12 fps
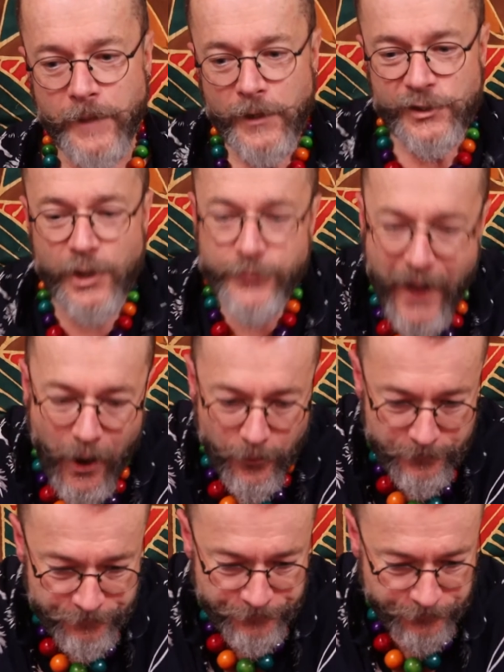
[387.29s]
So
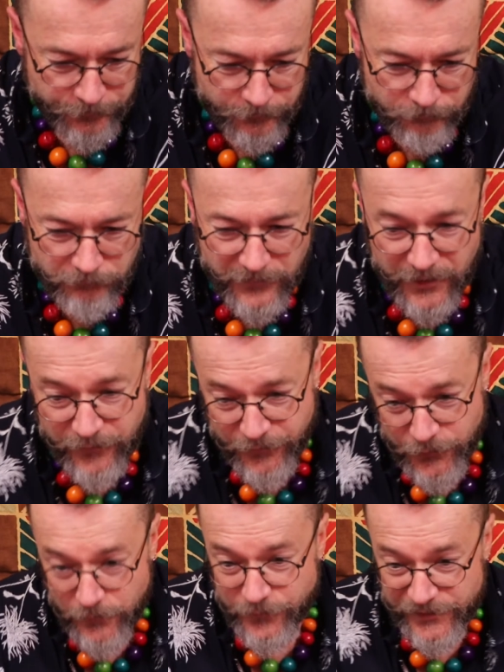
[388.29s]
now,
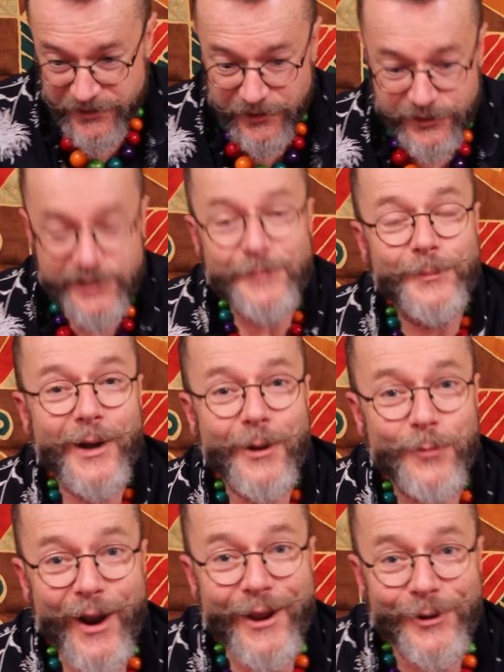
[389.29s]
if you visit
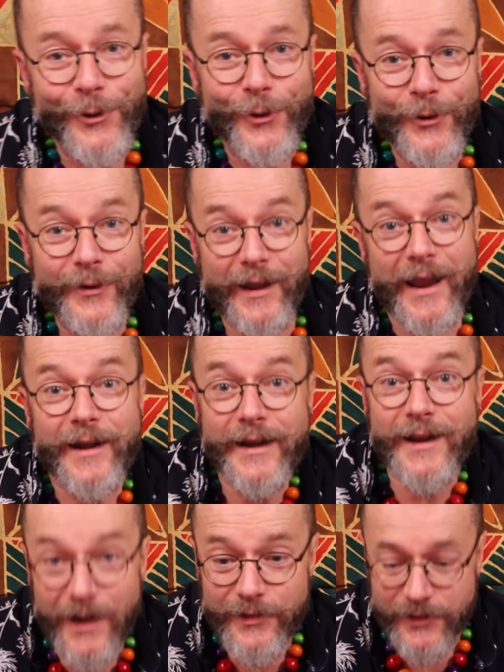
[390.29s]
Zimbabwe or
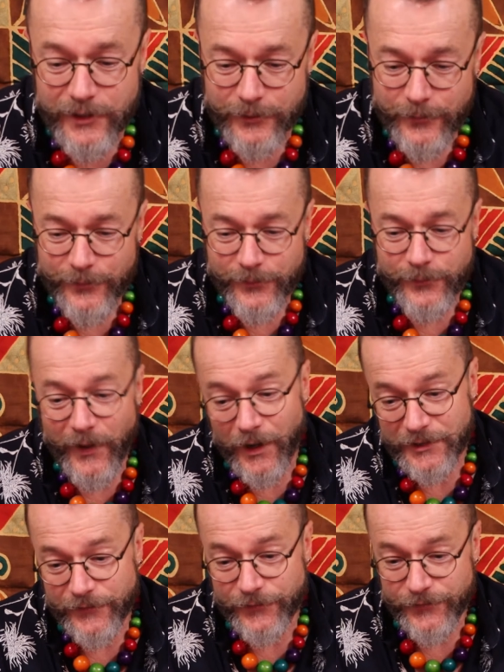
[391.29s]
any other
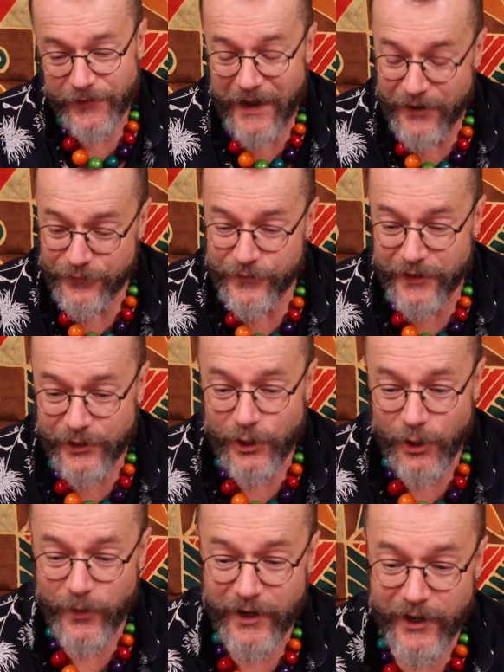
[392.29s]
part of
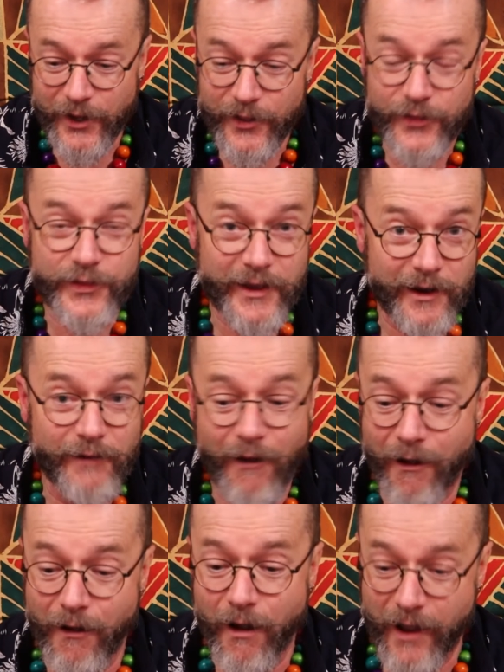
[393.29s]
Africa where there
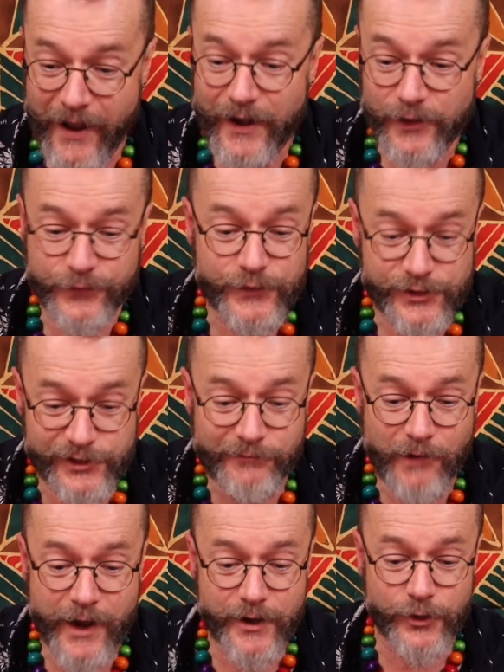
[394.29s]
are elephants
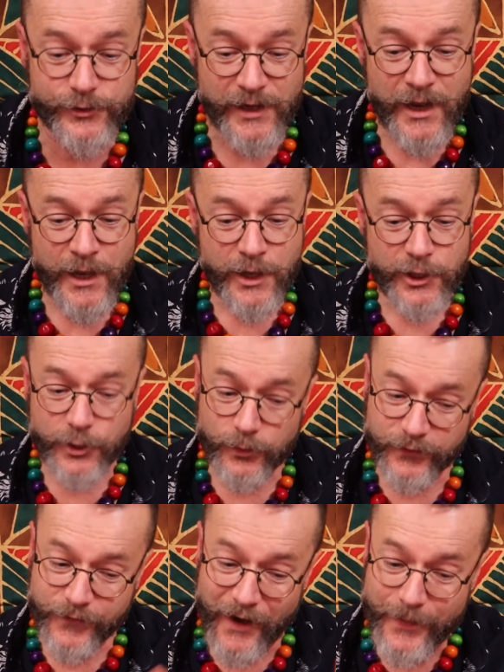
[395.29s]
and rhinos, you
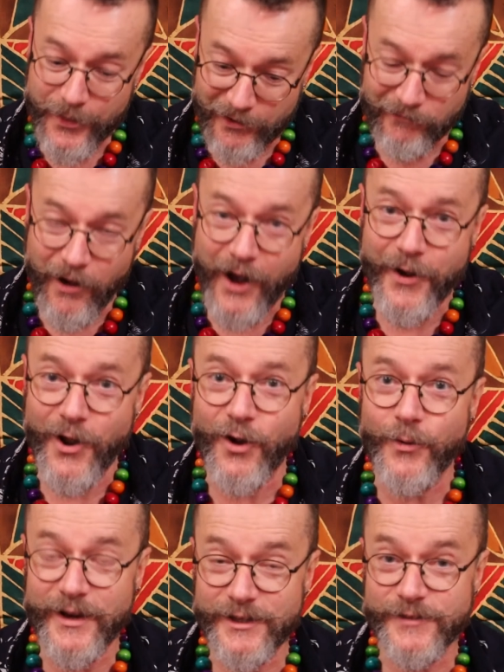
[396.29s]
will find that
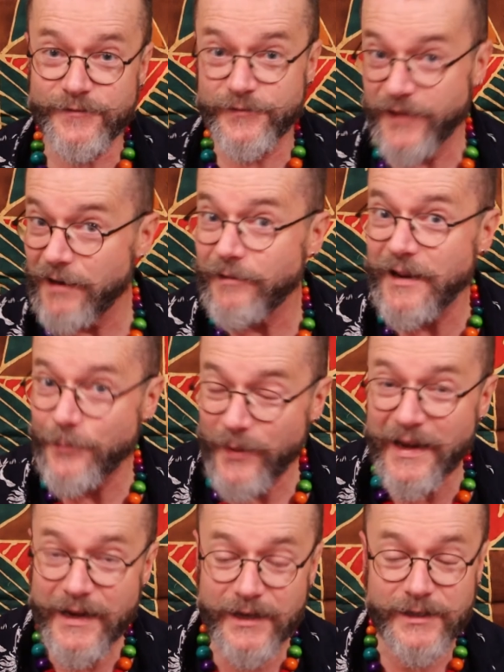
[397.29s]
Rhino is very
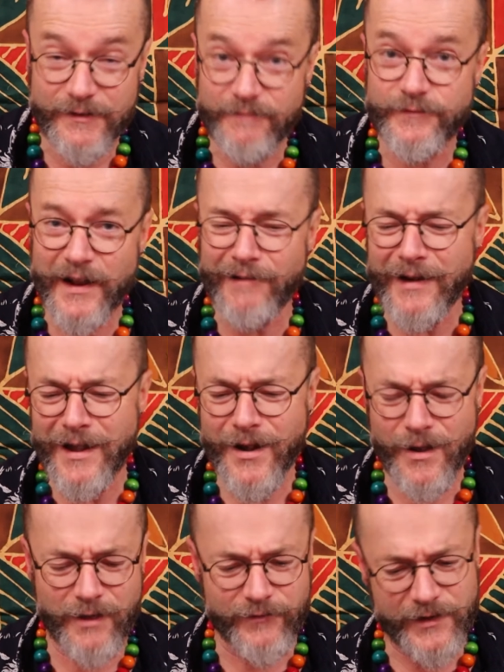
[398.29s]
meek and very
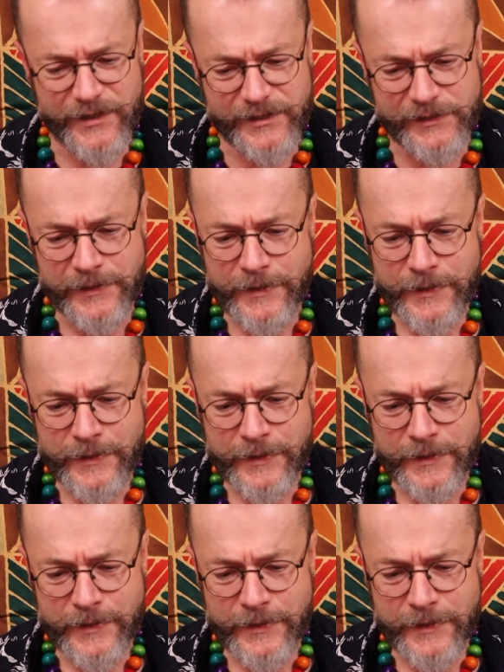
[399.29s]
nervous.